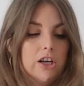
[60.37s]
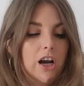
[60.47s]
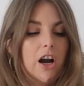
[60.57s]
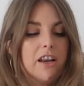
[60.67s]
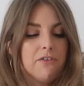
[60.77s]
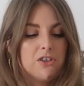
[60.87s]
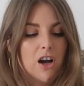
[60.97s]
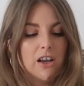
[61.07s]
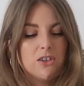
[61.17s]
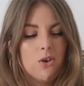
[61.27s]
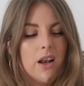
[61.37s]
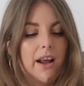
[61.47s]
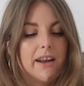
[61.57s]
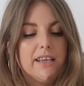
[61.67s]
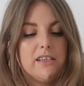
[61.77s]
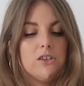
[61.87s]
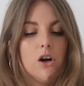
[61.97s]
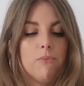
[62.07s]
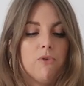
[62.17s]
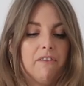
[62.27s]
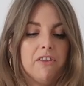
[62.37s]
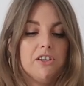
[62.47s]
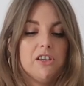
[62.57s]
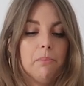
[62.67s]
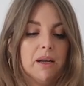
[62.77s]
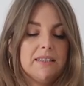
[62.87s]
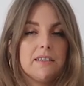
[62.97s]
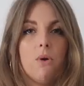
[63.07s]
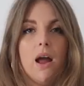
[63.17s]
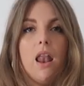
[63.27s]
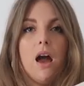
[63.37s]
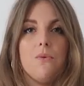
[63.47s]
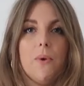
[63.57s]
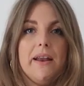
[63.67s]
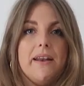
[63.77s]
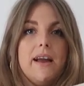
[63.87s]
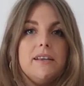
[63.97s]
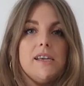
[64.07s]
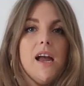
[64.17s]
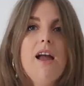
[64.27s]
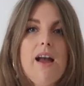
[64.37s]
kind of, I'd call it like a knitted top rather than a jumper, because it's quite lightweight knit,